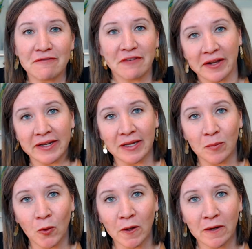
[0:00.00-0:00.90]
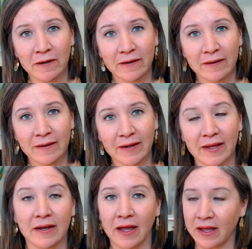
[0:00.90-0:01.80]
fun anymore,
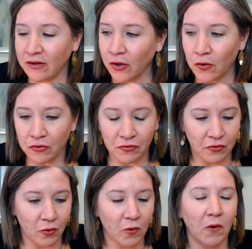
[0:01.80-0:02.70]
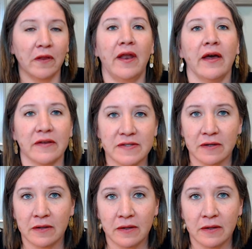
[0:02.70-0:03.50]
and go through the Rolodex